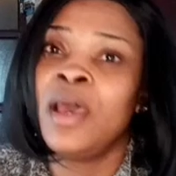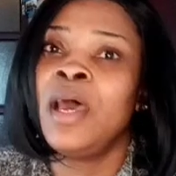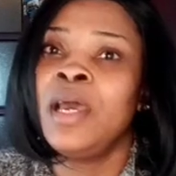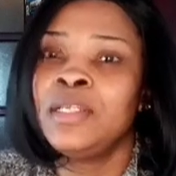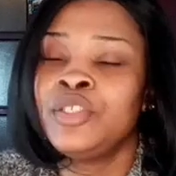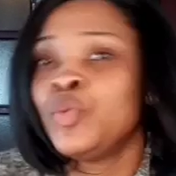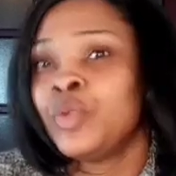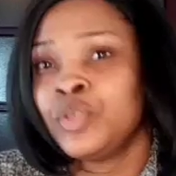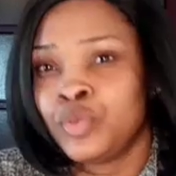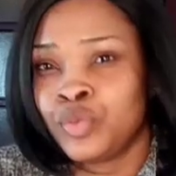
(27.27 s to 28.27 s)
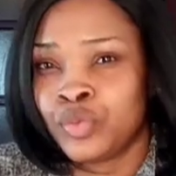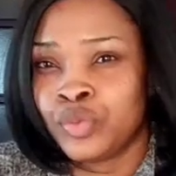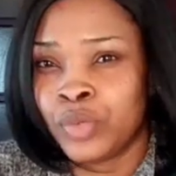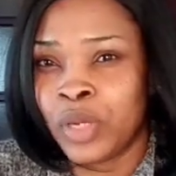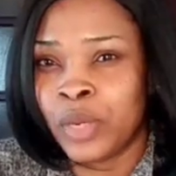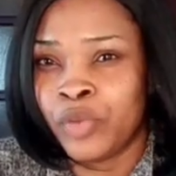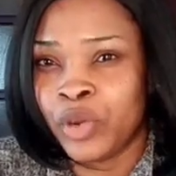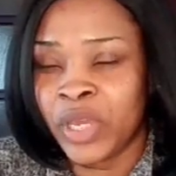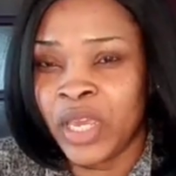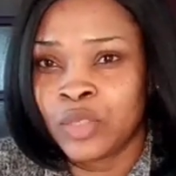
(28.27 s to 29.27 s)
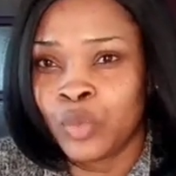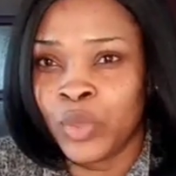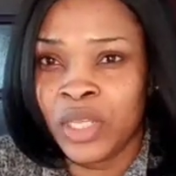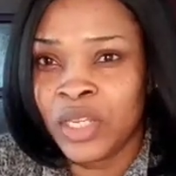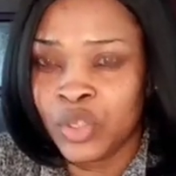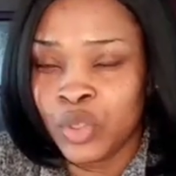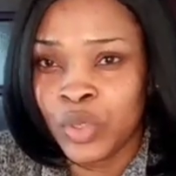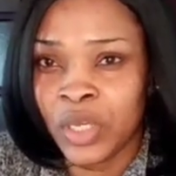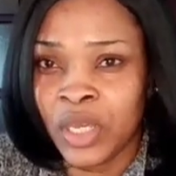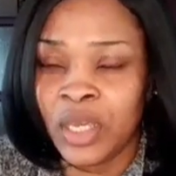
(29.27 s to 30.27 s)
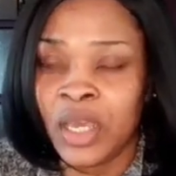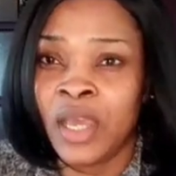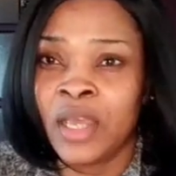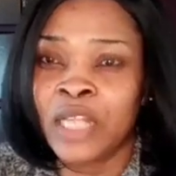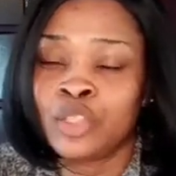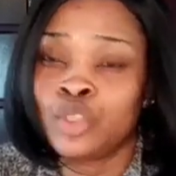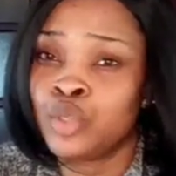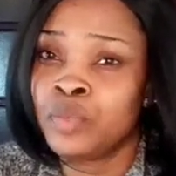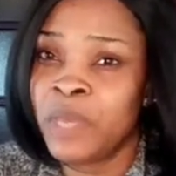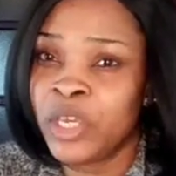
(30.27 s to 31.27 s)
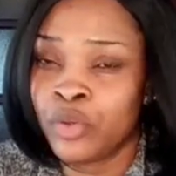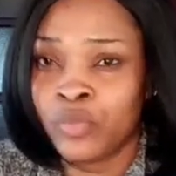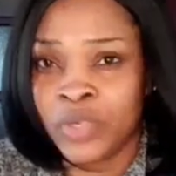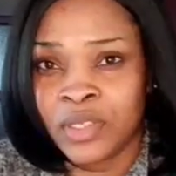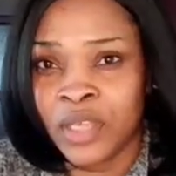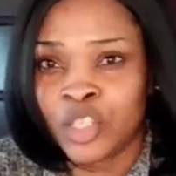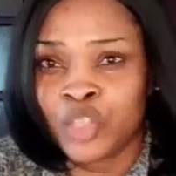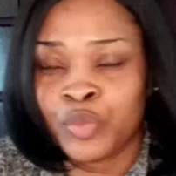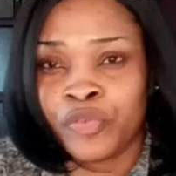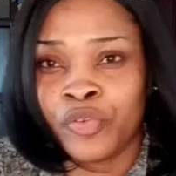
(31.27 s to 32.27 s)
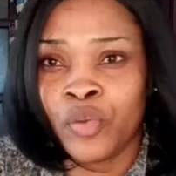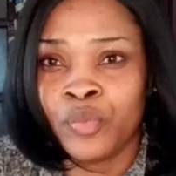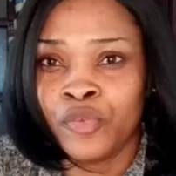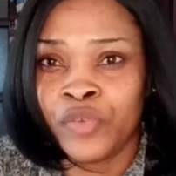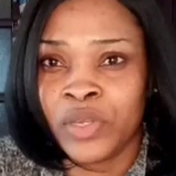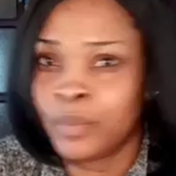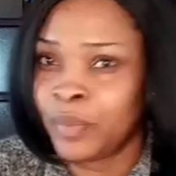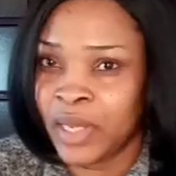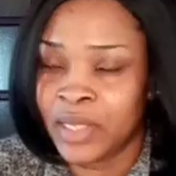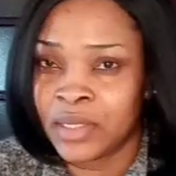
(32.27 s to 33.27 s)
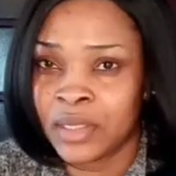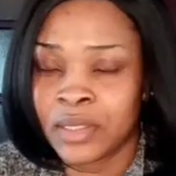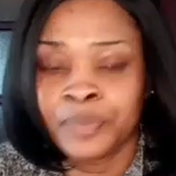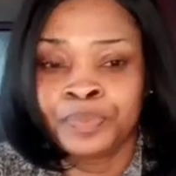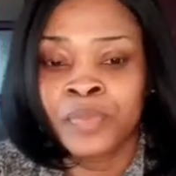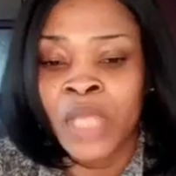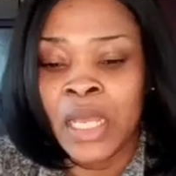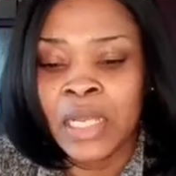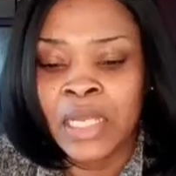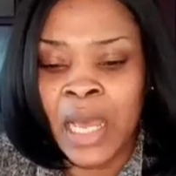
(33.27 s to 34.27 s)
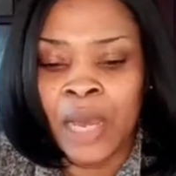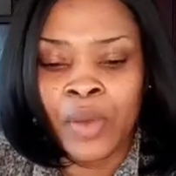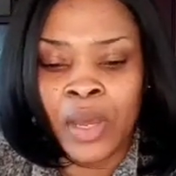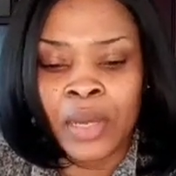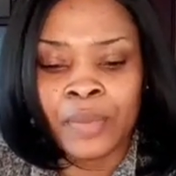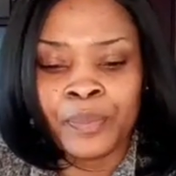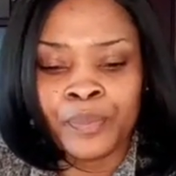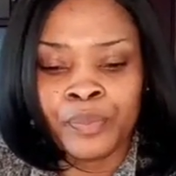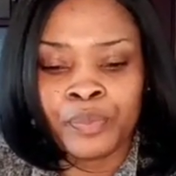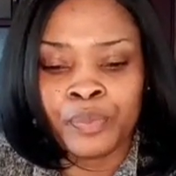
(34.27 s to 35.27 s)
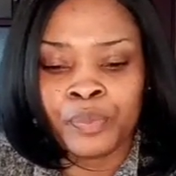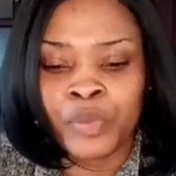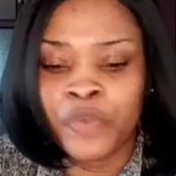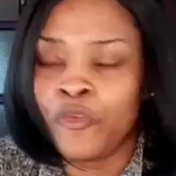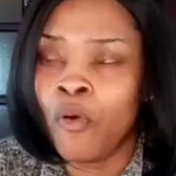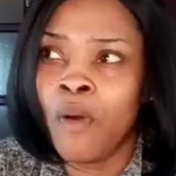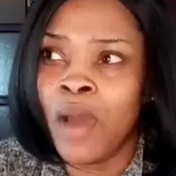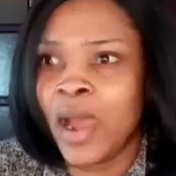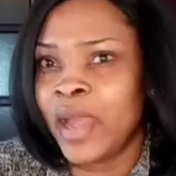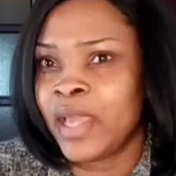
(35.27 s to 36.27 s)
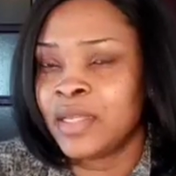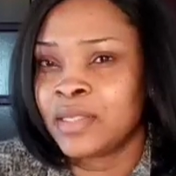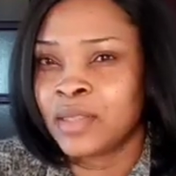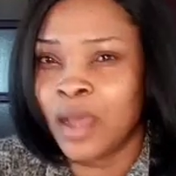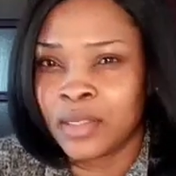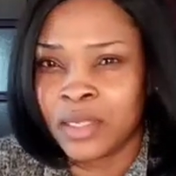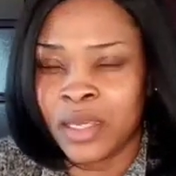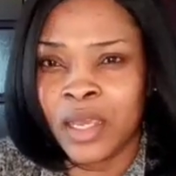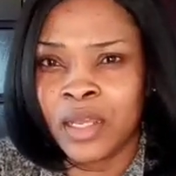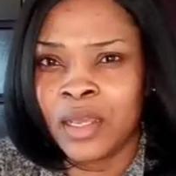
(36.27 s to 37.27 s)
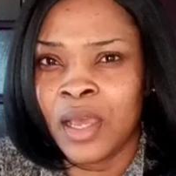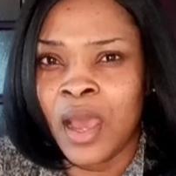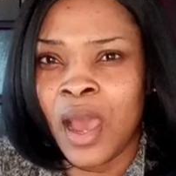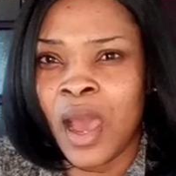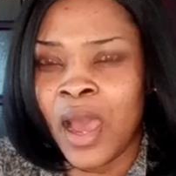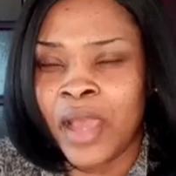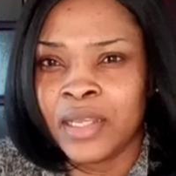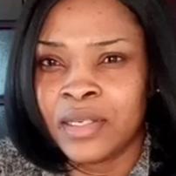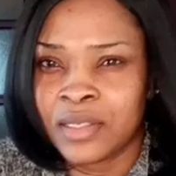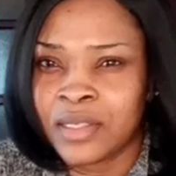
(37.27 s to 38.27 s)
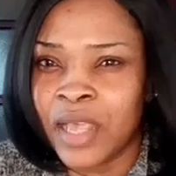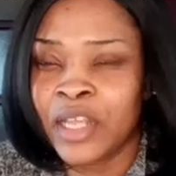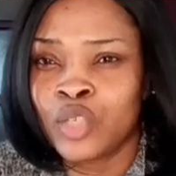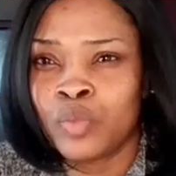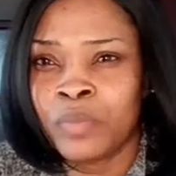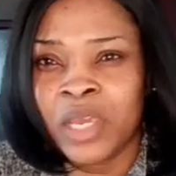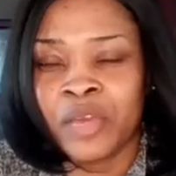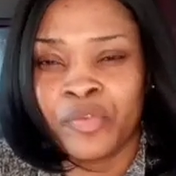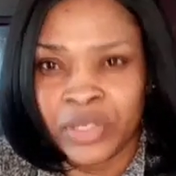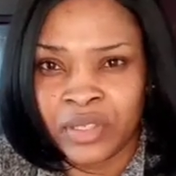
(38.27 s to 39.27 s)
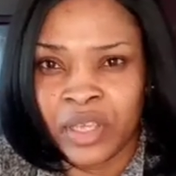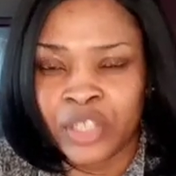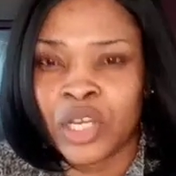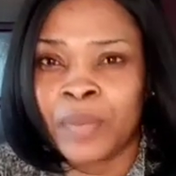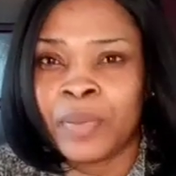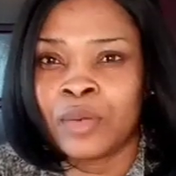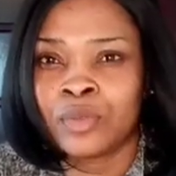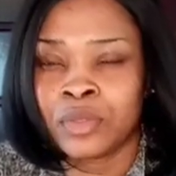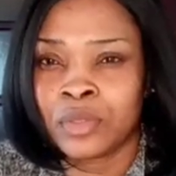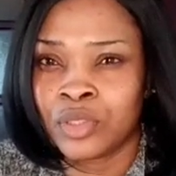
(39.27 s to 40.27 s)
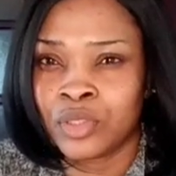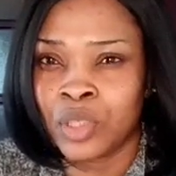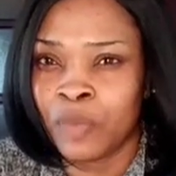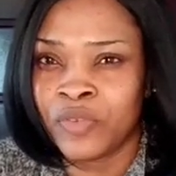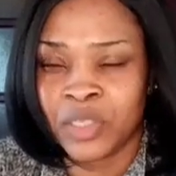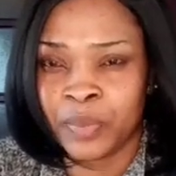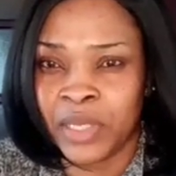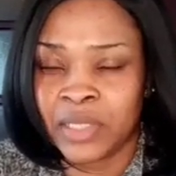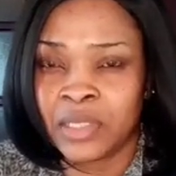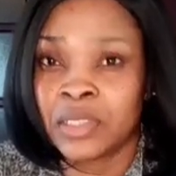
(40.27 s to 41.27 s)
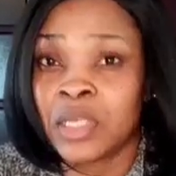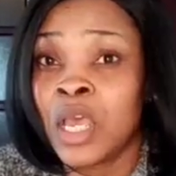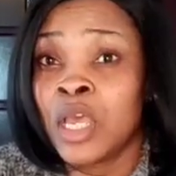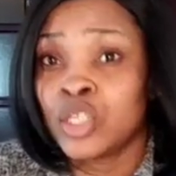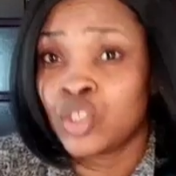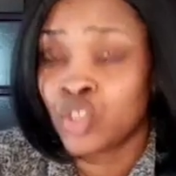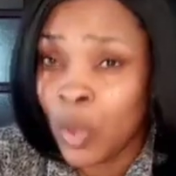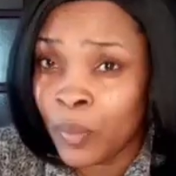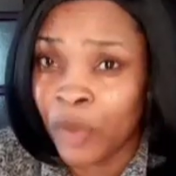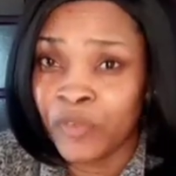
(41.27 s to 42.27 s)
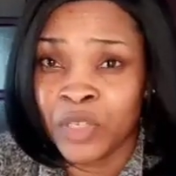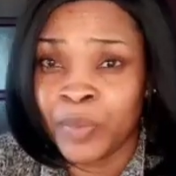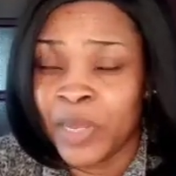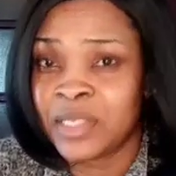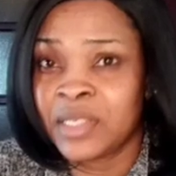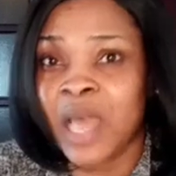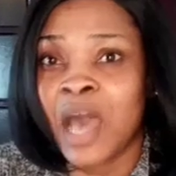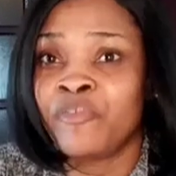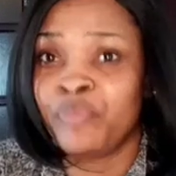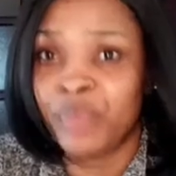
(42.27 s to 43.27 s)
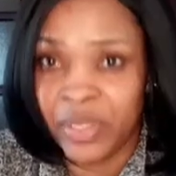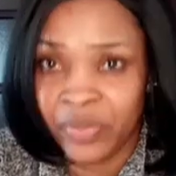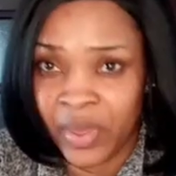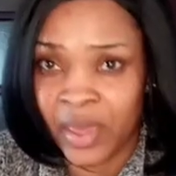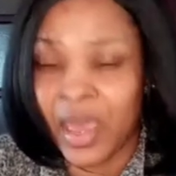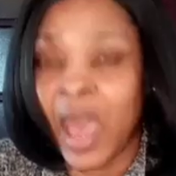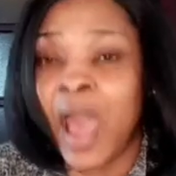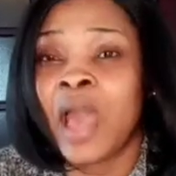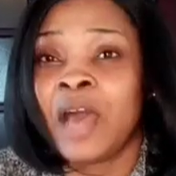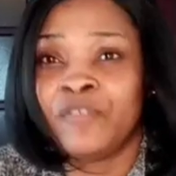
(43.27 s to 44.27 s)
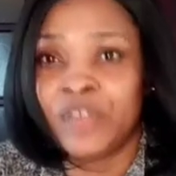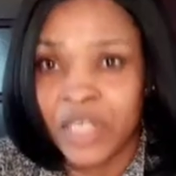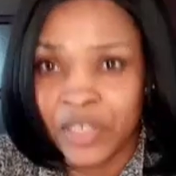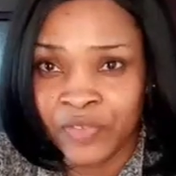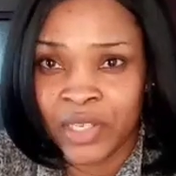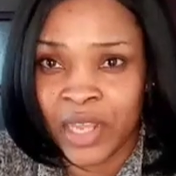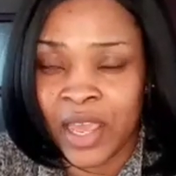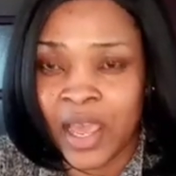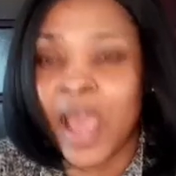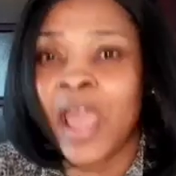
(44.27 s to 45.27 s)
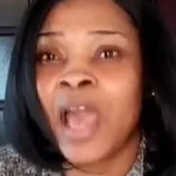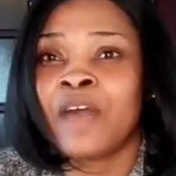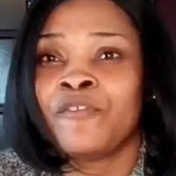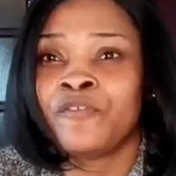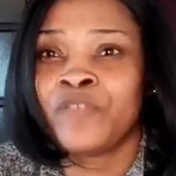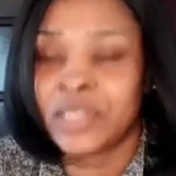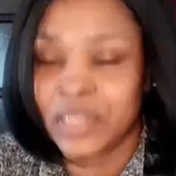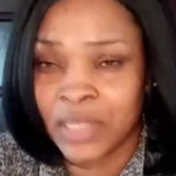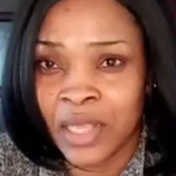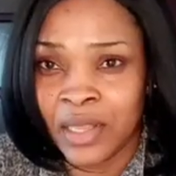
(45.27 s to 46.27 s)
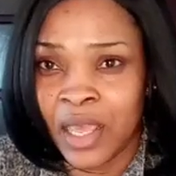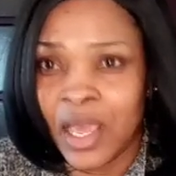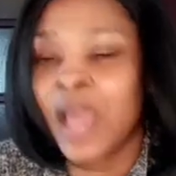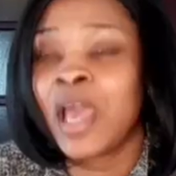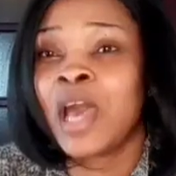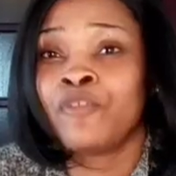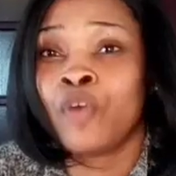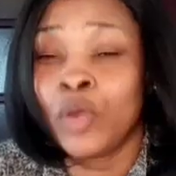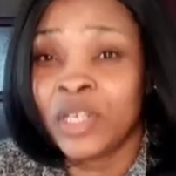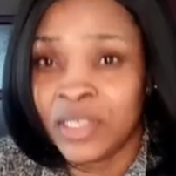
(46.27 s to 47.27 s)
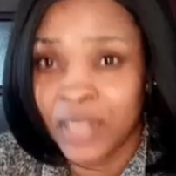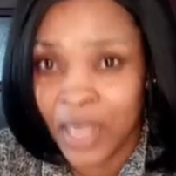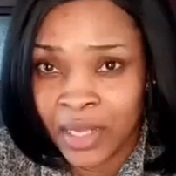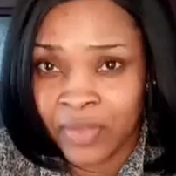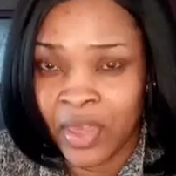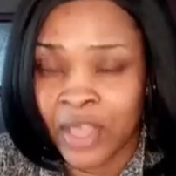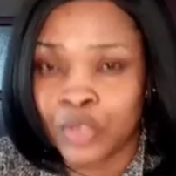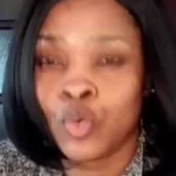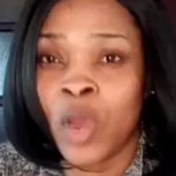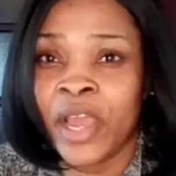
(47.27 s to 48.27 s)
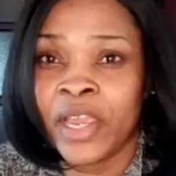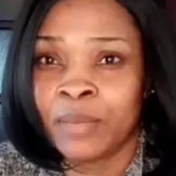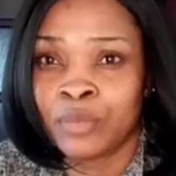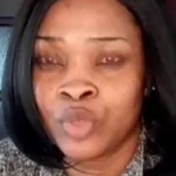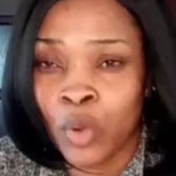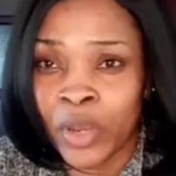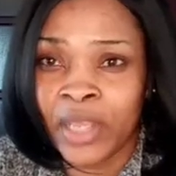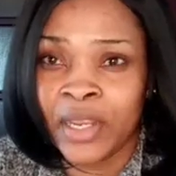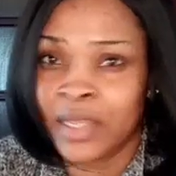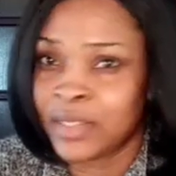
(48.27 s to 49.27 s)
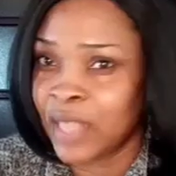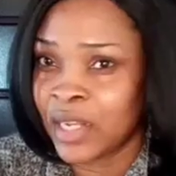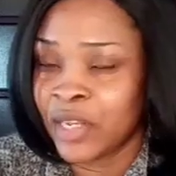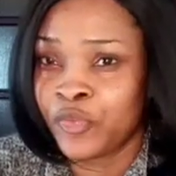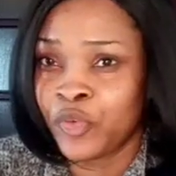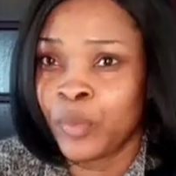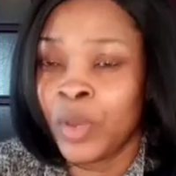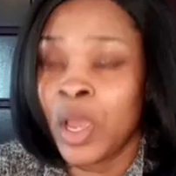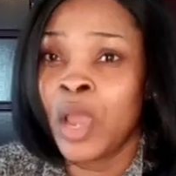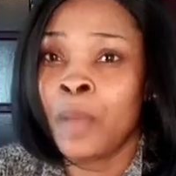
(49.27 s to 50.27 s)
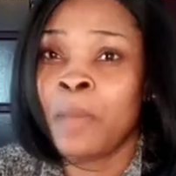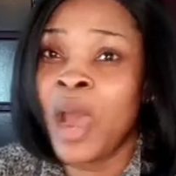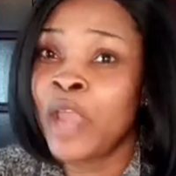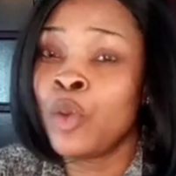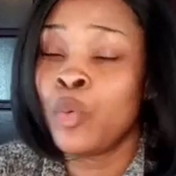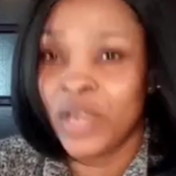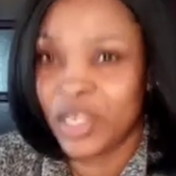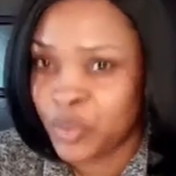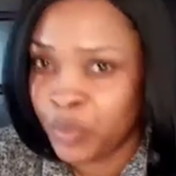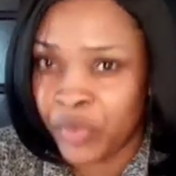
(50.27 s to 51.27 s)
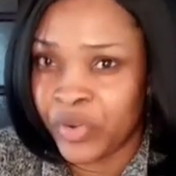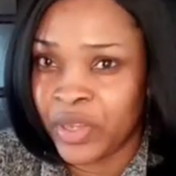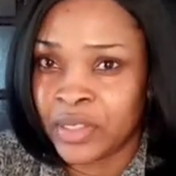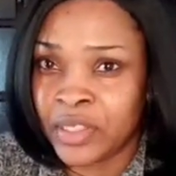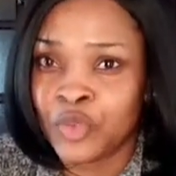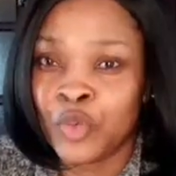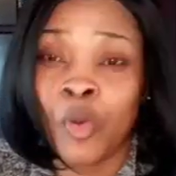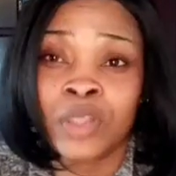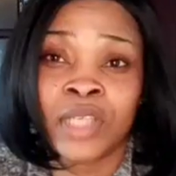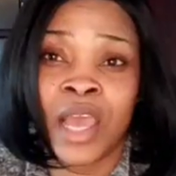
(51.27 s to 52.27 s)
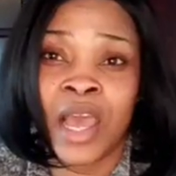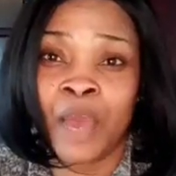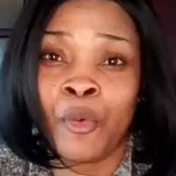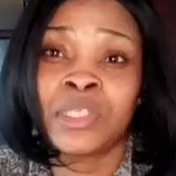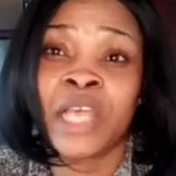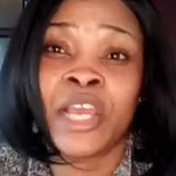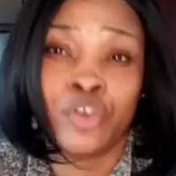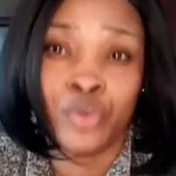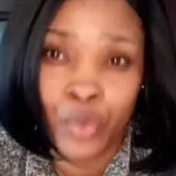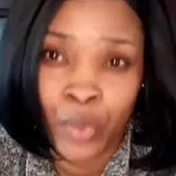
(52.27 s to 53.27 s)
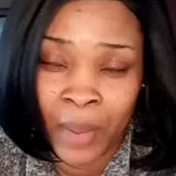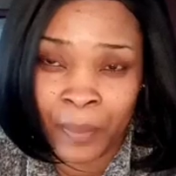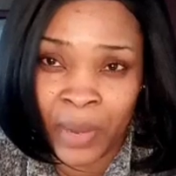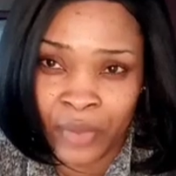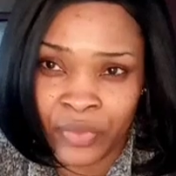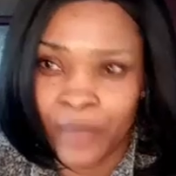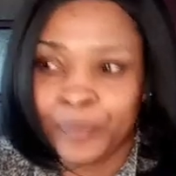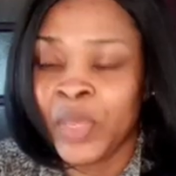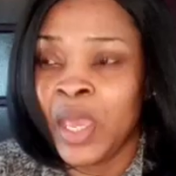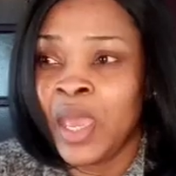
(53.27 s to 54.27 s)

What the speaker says: and you want to relocate within the UK, that you should make your research before moving places. Now, before I started, I decided to make a research about some of these places. Some of these places I've been there, I have lived there, I have visited there, I have holidayed there. So I am talking exactly from my own experience, what I know about them.